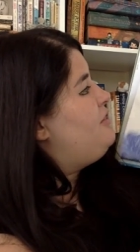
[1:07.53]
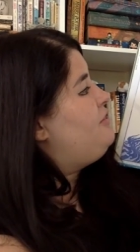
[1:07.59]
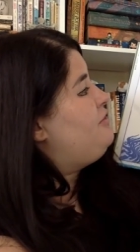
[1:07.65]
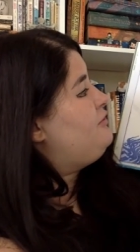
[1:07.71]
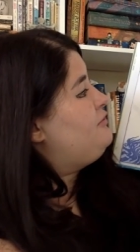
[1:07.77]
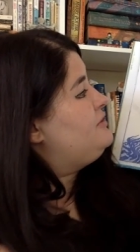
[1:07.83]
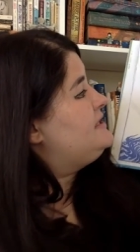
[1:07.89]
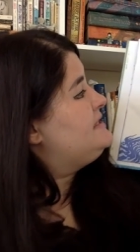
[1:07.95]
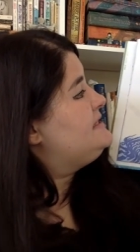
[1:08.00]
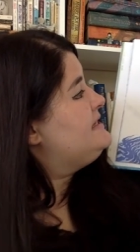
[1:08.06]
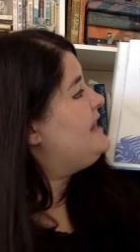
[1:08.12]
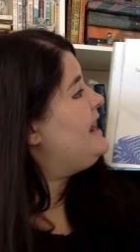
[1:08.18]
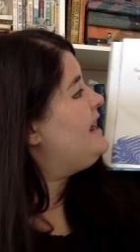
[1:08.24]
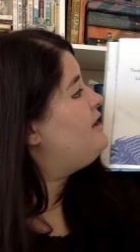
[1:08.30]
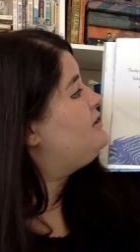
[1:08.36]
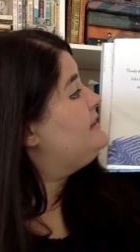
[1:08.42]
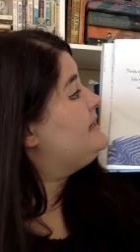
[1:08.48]
Thirsty
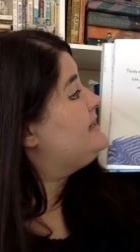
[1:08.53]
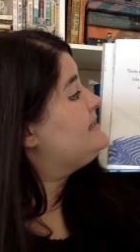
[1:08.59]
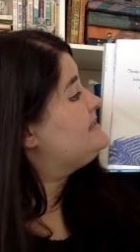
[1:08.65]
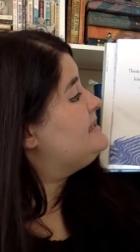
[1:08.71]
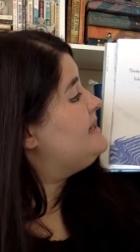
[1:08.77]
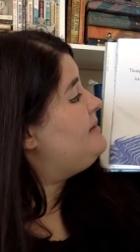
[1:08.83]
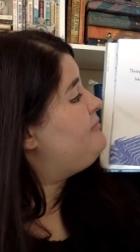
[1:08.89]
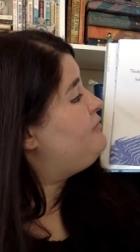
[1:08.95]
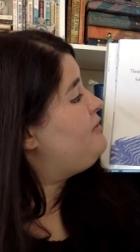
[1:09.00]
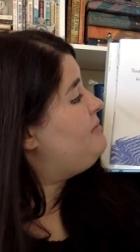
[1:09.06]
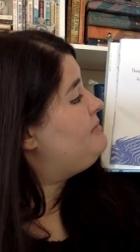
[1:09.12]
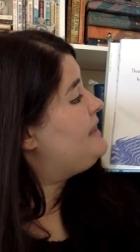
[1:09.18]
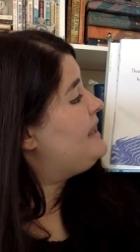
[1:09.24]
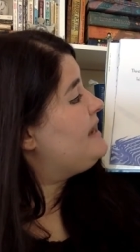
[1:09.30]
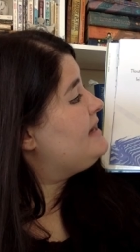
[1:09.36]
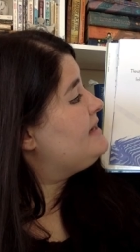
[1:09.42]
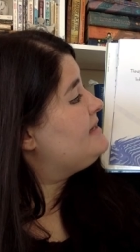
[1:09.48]
air licks it up from
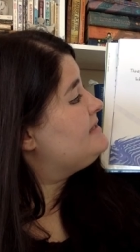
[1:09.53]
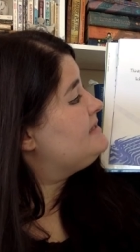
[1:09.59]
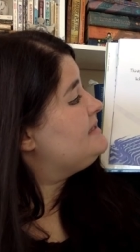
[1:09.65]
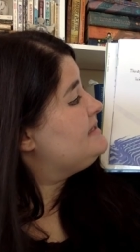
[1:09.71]
lakes,